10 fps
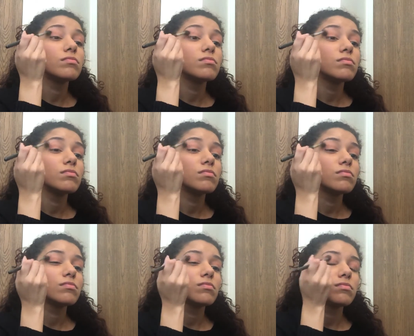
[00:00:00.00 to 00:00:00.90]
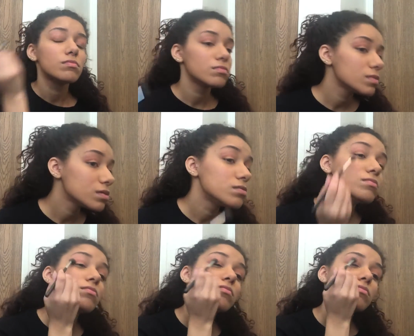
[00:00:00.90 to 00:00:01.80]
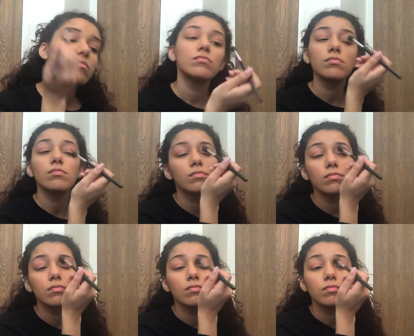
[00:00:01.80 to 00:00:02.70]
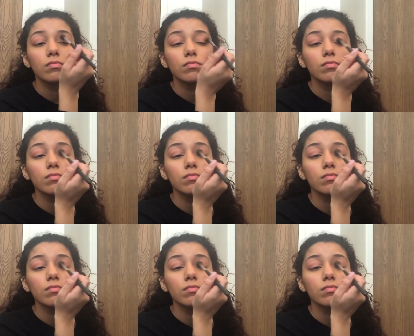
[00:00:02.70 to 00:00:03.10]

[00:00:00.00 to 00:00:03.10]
(no one is talking)